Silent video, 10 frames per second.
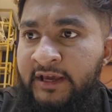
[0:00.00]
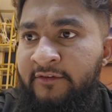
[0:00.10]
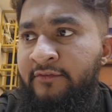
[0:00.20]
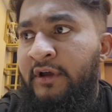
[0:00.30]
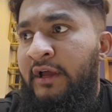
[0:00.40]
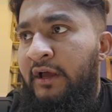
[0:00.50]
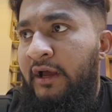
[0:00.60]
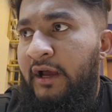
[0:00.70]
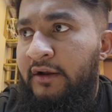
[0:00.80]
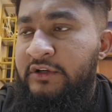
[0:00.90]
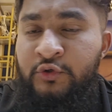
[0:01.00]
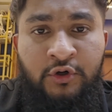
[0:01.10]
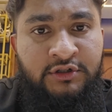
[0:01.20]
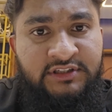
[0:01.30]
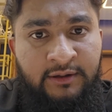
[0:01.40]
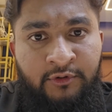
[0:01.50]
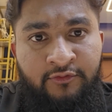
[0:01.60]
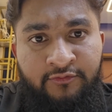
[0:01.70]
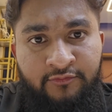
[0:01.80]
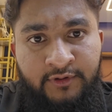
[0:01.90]
I have tutored some
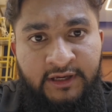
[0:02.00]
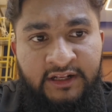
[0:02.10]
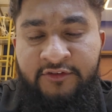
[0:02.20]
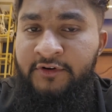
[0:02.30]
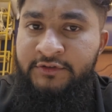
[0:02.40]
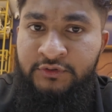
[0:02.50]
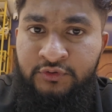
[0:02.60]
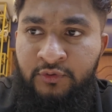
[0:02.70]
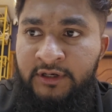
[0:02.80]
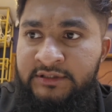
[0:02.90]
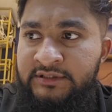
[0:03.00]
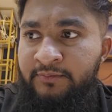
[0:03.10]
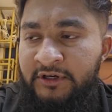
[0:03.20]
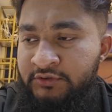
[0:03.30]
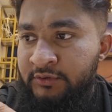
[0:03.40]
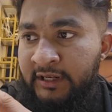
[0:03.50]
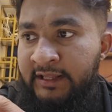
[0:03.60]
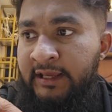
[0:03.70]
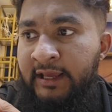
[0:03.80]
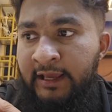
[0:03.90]
of the English version students
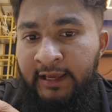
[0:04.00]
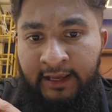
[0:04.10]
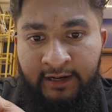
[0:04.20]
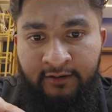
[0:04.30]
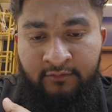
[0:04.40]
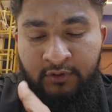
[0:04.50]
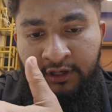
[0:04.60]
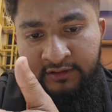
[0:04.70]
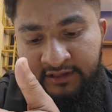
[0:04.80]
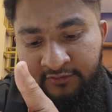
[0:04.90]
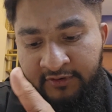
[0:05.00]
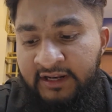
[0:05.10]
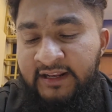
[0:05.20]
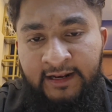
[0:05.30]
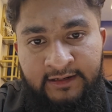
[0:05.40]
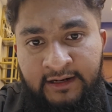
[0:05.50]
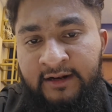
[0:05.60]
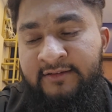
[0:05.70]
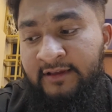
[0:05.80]
personally, and they are very talented.